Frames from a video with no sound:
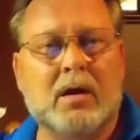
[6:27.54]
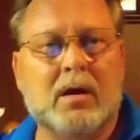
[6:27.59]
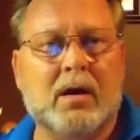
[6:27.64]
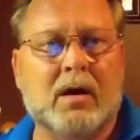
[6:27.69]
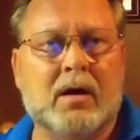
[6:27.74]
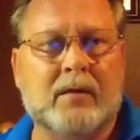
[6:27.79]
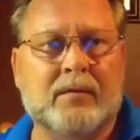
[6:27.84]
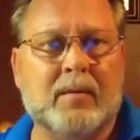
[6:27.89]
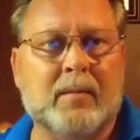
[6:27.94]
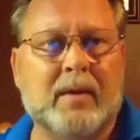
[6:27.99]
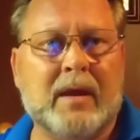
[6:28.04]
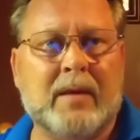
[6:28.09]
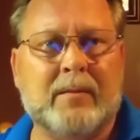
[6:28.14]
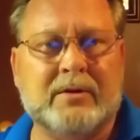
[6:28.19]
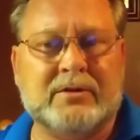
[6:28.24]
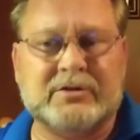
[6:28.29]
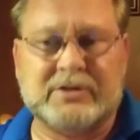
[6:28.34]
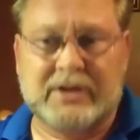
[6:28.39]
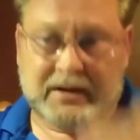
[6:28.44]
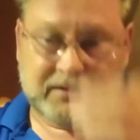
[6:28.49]
of the baby
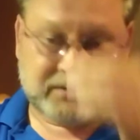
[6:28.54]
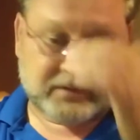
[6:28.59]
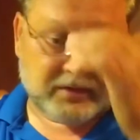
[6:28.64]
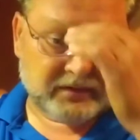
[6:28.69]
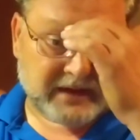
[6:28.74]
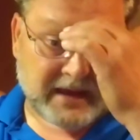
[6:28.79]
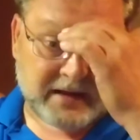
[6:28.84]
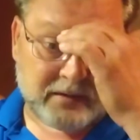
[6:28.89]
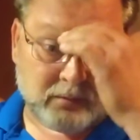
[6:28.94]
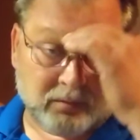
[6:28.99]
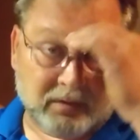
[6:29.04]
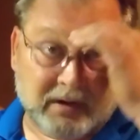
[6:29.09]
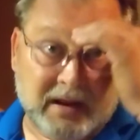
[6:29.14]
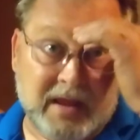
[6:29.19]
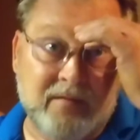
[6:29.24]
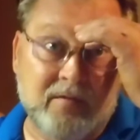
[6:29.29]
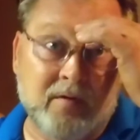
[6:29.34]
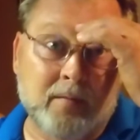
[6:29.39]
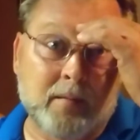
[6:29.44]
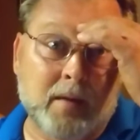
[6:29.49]
chicks, because I don't
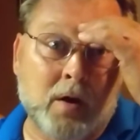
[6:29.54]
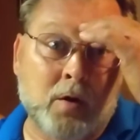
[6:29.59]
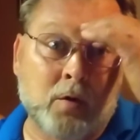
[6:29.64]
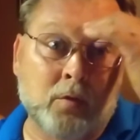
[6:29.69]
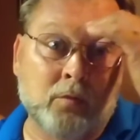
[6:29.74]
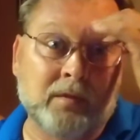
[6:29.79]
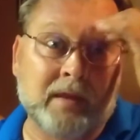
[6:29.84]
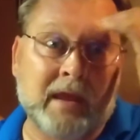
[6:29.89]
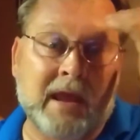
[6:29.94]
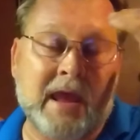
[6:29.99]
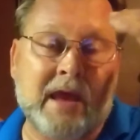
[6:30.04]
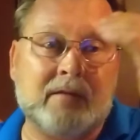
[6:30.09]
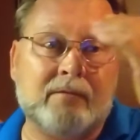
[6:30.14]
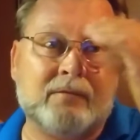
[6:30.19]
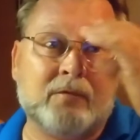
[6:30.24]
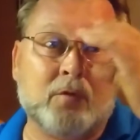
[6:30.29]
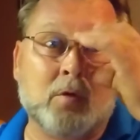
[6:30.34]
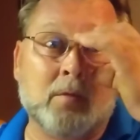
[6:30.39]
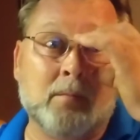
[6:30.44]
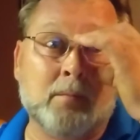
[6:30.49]
leave them on that
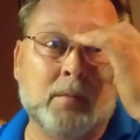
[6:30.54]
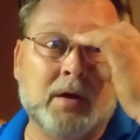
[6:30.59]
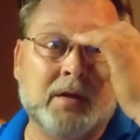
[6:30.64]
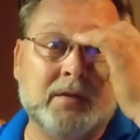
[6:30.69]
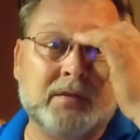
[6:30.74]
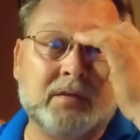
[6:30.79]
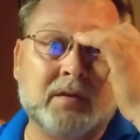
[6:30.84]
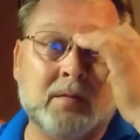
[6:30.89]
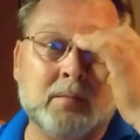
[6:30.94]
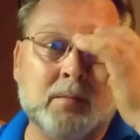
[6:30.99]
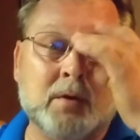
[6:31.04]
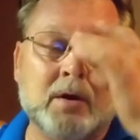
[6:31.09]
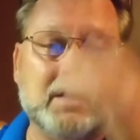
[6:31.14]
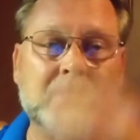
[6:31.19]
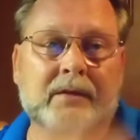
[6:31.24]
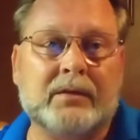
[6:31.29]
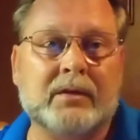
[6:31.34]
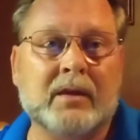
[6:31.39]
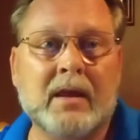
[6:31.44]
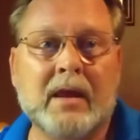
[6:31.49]
for months and
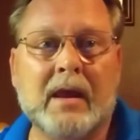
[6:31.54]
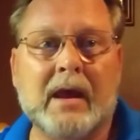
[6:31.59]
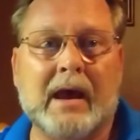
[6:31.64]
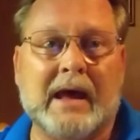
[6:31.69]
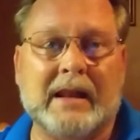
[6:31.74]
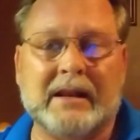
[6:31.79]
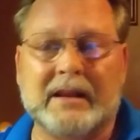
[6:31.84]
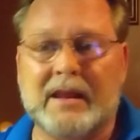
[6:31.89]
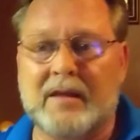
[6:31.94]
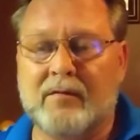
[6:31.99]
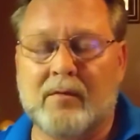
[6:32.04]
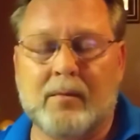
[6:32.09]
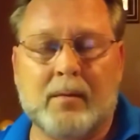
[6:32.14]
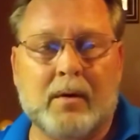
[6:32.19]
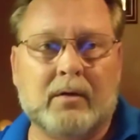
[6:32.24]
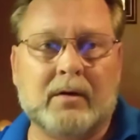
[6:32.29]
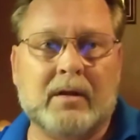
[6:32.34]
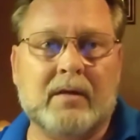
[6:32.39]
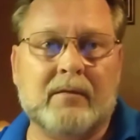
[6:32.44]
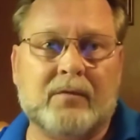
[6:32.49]
months. I leave them
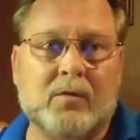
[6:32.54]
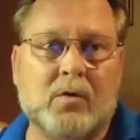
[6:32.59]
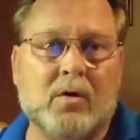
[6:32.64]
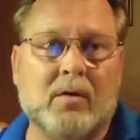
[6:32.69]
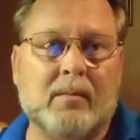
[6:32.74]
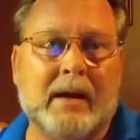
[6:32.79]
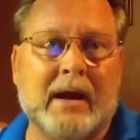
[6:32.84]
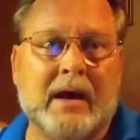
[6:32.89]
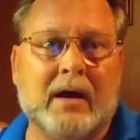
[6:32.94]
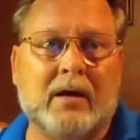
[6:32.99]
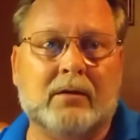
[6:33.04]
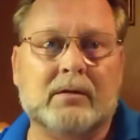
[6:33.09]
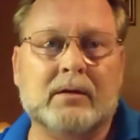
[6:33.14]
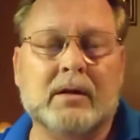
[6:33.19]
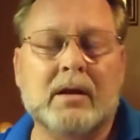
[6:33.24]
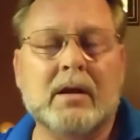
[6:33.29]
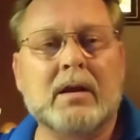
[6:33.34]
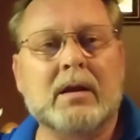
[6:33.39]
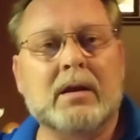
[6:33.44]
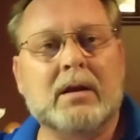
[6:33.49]
on it for about
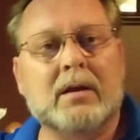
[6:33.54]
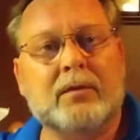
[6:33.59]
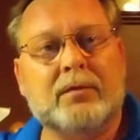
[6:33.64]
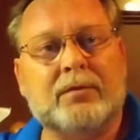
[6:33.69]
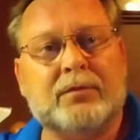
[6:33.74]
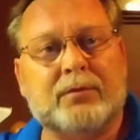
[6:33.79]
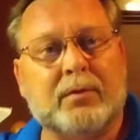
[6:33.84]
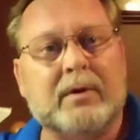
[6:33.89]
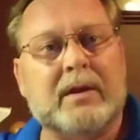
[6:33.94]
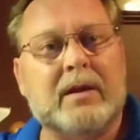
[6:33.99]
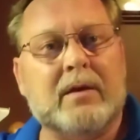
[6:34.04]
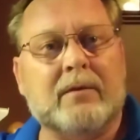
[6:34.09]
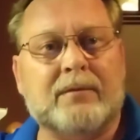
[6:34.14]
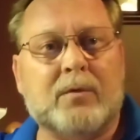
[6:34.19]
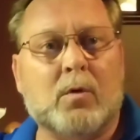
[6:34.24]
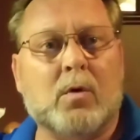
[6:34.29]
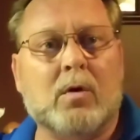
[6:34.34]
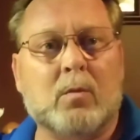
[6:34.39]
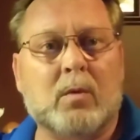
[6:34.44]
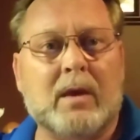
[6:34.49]
3 or
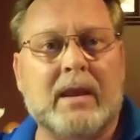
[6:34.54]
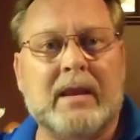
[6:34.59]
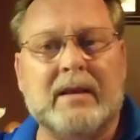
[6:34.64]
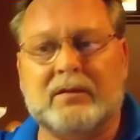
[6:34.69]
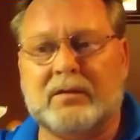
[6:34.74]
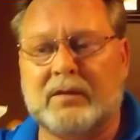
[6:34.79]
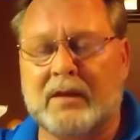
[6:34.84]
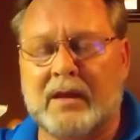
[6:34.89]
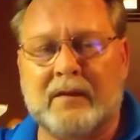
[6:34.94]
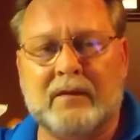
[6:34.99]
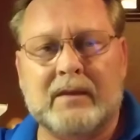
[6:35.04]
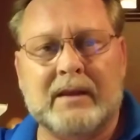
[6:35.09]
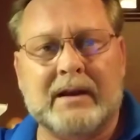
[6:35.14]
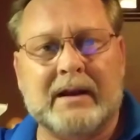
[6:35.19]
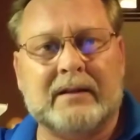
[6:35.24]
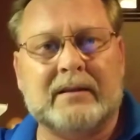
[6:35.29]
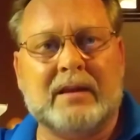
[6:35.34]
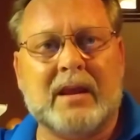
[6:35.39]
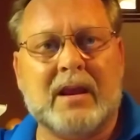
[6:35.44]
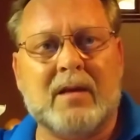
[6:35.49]
4 weeks, and then I
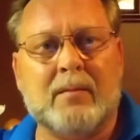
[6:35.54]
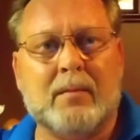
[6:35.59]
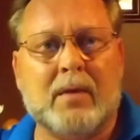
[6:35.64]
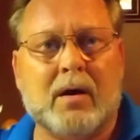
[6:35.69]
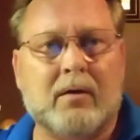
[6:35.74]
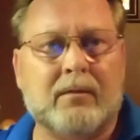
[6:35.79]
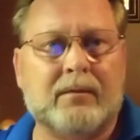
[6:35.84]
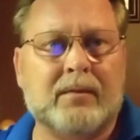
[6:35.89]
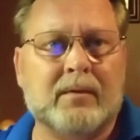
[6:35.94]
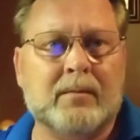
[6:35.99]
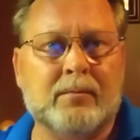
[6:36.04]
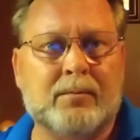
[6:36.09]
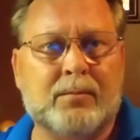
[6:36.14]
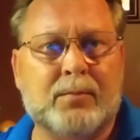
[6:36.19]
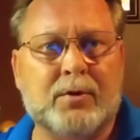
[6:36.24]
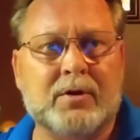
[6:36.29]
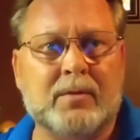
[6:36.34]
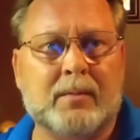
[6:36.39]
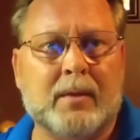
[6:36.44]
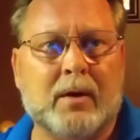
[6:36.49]
take them off and
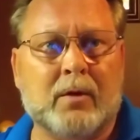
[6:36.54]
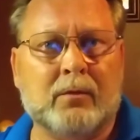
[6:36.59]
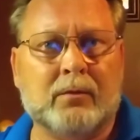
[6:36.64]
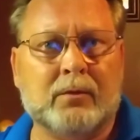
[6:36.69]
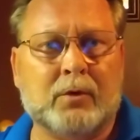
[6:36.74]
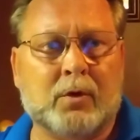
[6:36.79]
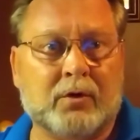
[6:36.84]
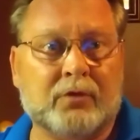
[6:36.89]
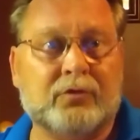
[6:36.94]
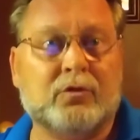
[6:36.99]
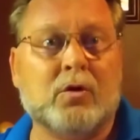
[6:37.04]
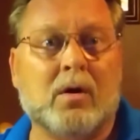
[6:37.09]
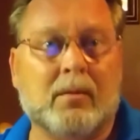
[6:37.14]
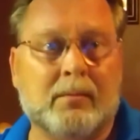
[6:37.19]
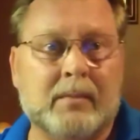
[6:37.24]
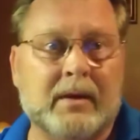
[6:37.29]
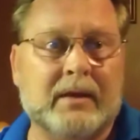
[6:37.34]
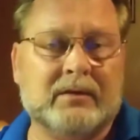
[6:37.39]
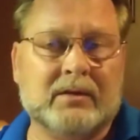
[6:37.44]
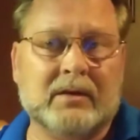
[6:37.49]
put them on or start
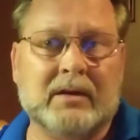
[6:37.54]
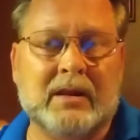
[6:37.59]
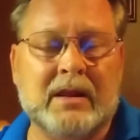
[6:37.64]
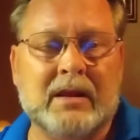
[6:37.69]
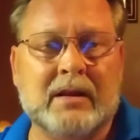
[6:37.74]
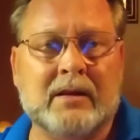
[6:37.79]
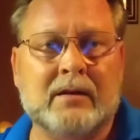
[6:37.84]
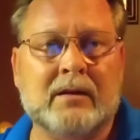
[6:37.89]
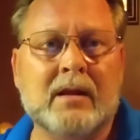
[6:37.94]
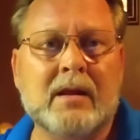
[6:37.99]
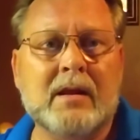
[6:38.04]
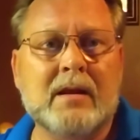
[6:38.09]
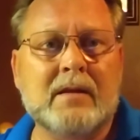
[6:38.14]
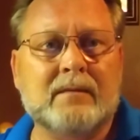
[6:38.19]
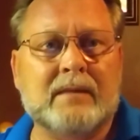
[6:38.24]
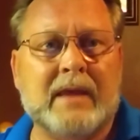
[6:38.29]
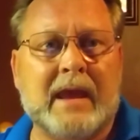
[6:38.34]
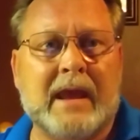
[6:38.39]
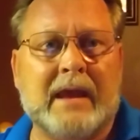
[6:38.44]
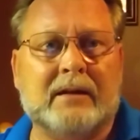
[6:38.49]
mixing in
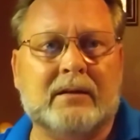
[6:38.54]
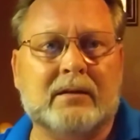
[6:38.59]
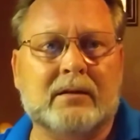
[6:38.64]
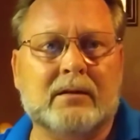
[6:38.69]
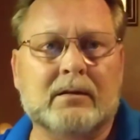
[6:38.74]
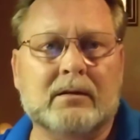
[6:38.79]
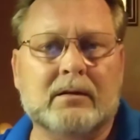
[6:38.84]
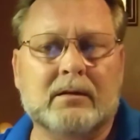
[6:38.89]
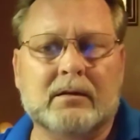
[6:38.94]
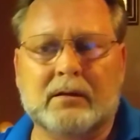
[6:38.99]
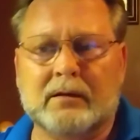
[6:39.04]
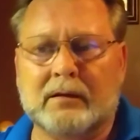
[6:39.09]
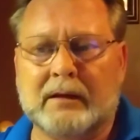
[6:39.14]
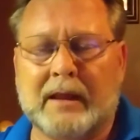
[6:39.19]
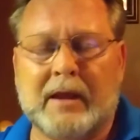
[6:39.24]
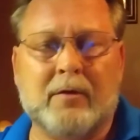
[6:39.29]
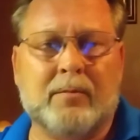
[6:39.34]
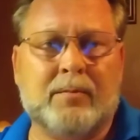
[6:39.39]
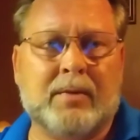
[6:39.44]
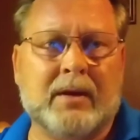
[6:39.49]
that
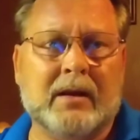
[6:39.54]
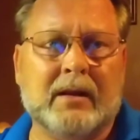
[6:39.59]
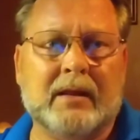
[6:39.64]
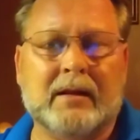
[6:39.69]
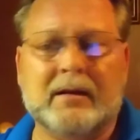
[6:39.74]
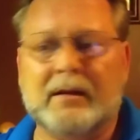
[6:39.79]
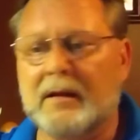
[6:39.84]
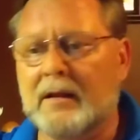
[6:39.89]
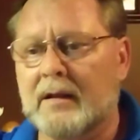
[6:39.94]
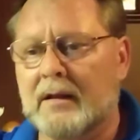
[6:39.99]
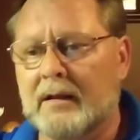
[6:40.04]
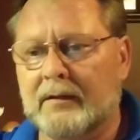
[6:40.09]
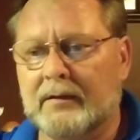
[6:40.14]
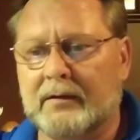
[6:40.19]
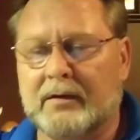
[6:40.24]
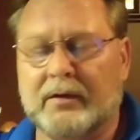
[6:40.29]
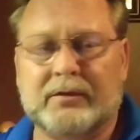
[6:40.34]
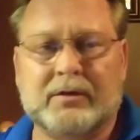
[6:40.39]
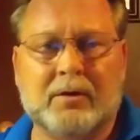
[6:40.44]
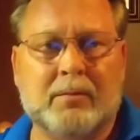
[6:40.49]
layer pellet
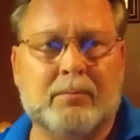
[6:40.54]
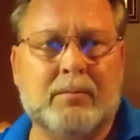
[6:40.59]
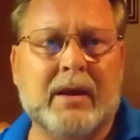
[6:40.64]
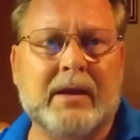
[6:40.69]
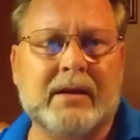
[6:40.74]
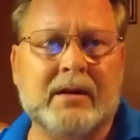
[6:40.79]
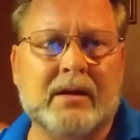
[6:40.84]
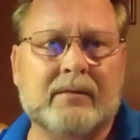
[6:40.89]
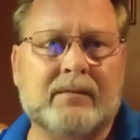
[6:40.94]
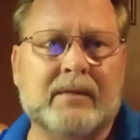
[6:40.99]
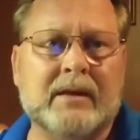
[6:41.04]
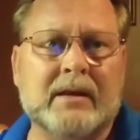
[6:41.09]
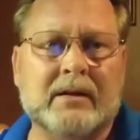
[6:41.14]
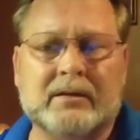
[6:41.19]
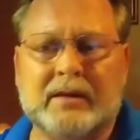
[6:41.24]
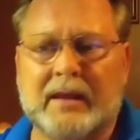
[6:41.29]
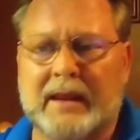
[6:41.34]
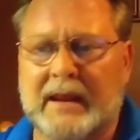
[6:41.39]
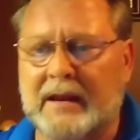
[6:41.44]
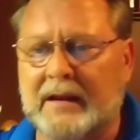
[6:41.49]
because they're big enough then
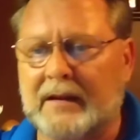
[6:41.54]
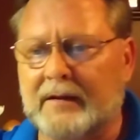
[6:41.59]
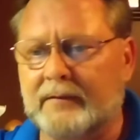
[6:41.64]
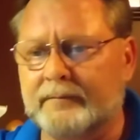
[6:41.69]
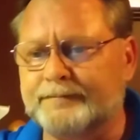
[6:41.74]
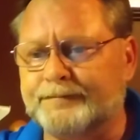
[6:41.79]
to eat it.